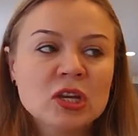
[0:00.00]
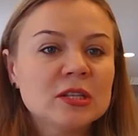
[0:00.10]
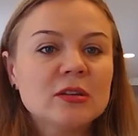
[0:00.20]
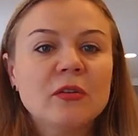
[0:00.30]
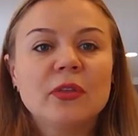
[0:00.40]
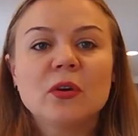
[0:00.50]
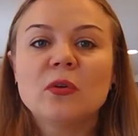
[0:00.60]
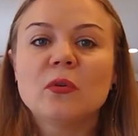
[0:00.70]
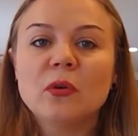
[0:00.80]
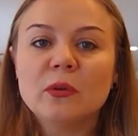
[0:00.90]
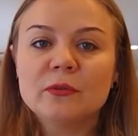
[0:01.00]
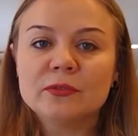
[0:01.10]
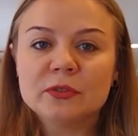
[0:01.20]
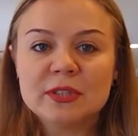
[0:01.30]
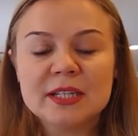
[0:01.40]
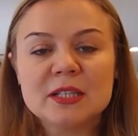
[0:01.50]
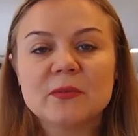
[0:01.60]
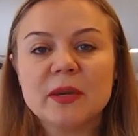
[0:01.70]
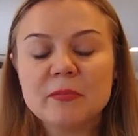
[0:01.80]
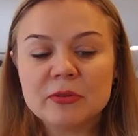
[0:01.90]
So the goal of today's
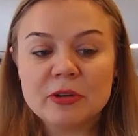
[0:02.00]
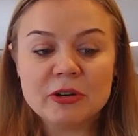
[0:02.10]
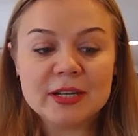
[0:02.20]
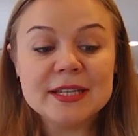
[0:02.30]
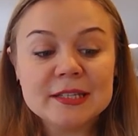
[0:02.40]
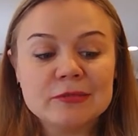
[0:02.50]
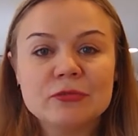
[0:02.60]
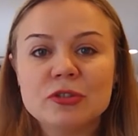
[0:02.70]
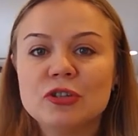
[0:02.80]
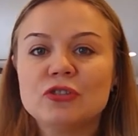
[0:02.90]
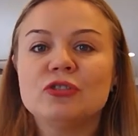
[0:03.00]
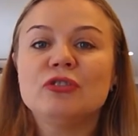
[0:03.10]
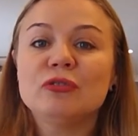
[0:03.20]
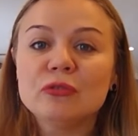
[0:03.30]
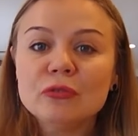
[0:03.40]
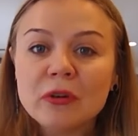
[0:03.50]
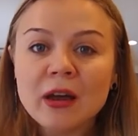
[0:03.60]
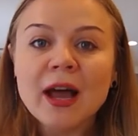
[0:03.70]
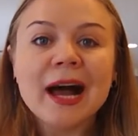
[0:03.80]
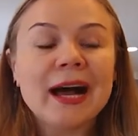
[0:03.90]
webinar is to teach
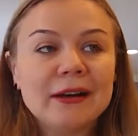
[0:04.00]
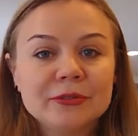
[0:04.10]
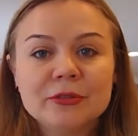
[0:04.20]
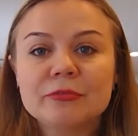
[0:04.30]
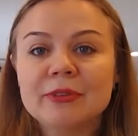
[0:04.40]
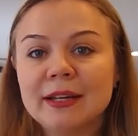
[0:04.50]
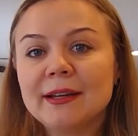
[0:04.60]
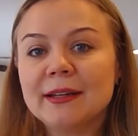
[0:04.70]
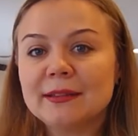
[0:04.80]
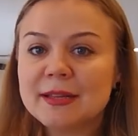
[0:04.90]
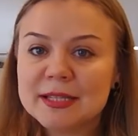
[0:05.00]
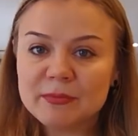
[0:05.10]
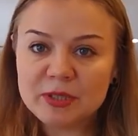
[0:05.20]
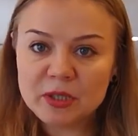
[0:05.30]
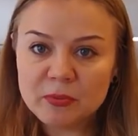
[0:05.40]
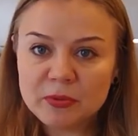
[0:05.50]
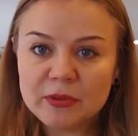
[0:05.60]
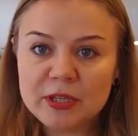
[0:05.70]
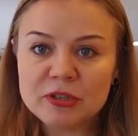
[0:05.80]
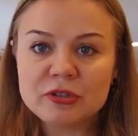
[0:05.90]
you how to recognize
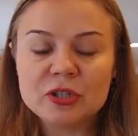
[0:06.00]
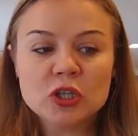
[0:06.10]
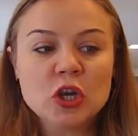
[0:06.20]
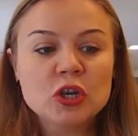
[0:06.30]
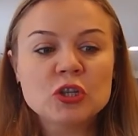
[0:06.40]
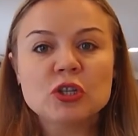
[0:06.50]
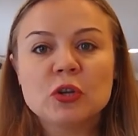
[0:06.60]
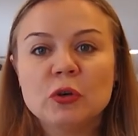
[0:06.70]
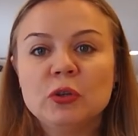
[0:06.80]
manipulations so